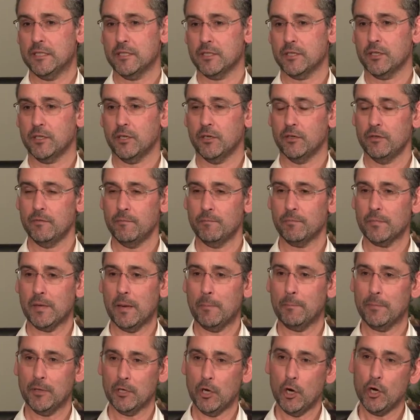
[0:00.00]
years ago,
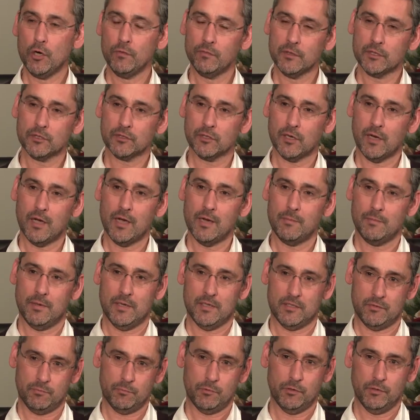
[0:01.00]
but over time
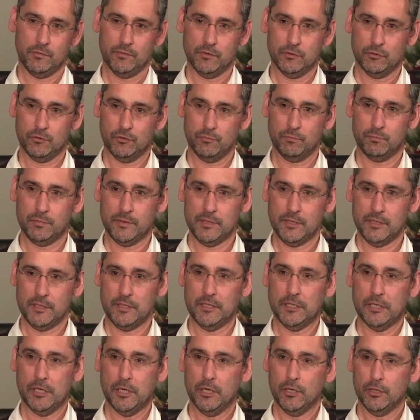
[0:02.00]
has proven to
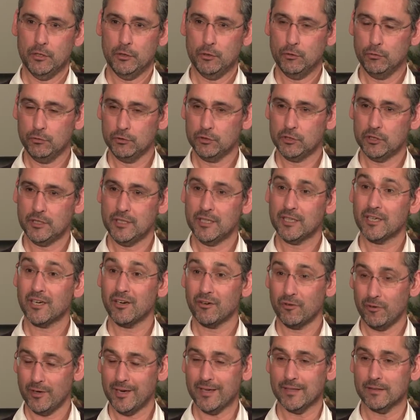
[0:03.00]
be hugely
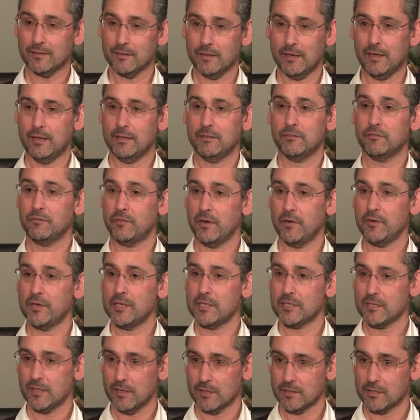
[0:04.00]
correct and very
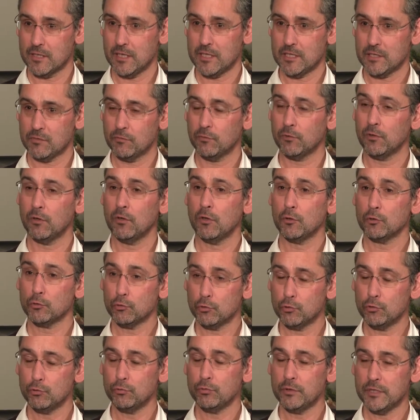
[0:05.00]
successful
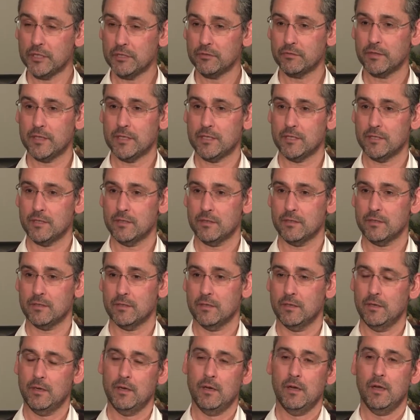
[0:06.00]
to investors.
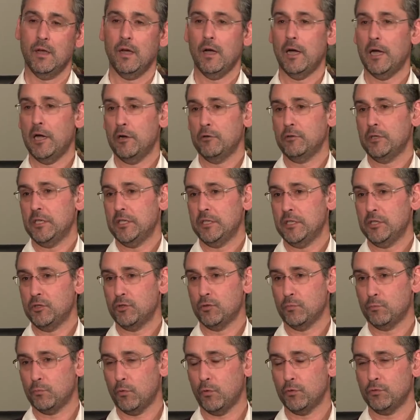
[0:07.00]
I only need
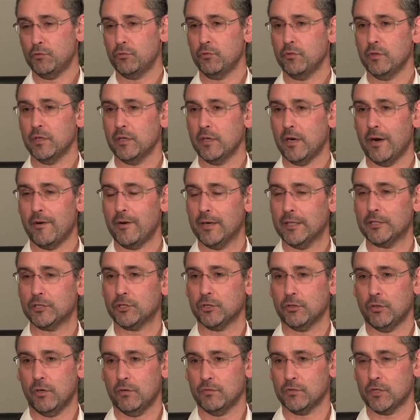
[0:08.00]
to point you in the
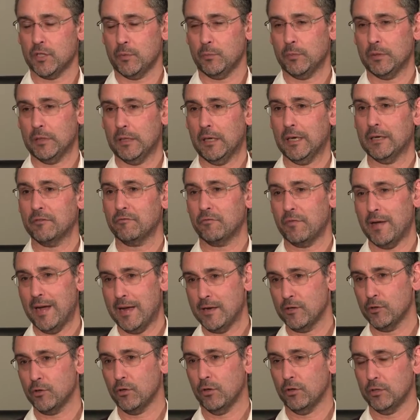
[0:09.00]
direction of someone like
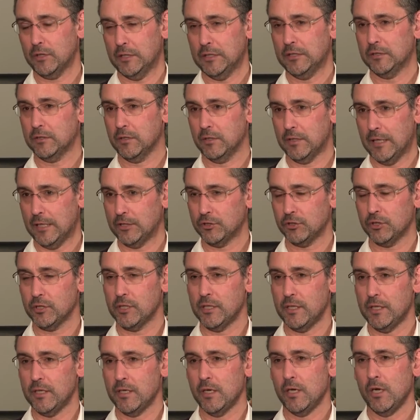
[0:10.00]
Vanguard
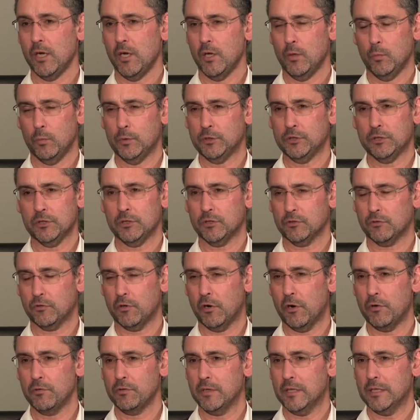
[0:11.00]
internationally, which has
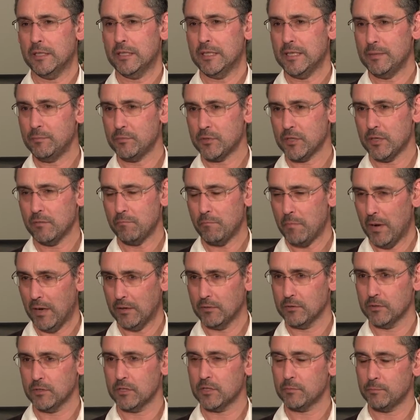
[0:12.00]
grown in leaps and
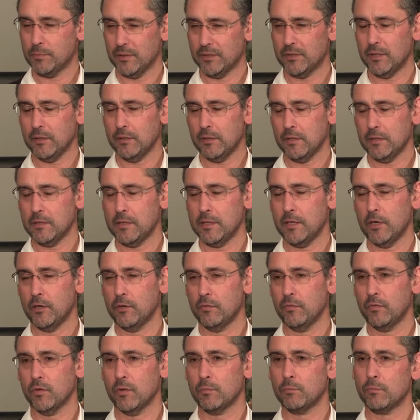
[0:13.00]
bounds, particularly
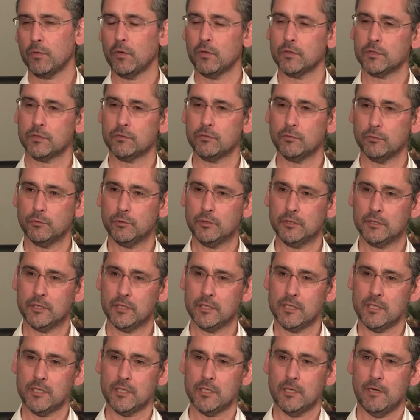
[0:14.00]
over the past few
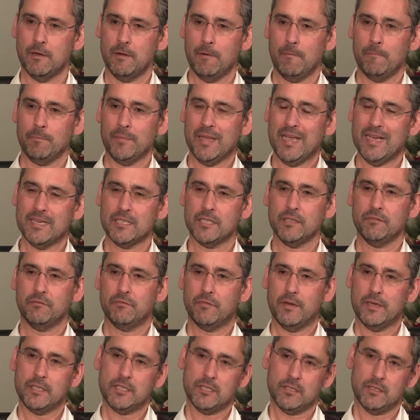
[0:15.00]
years, as
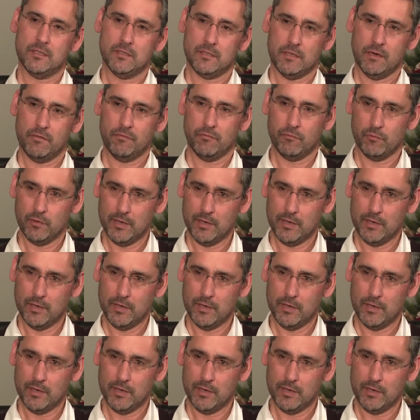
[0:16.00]
investors have